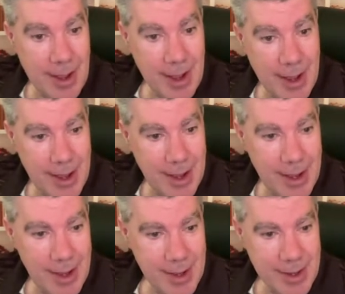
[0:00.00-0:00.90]

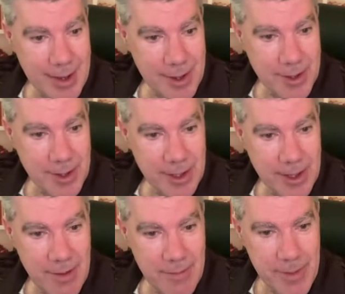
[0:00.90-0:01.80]
Got to
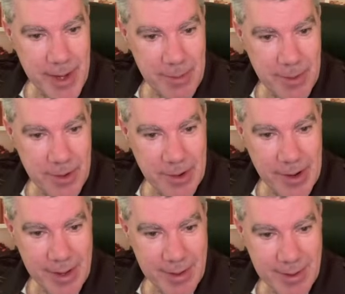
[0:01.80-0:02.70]
love meme
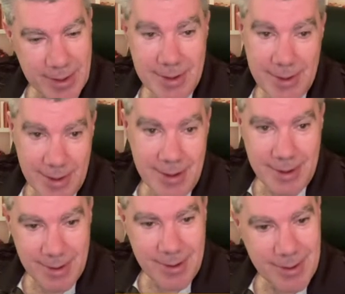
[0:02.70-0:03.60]
coins. Yeah,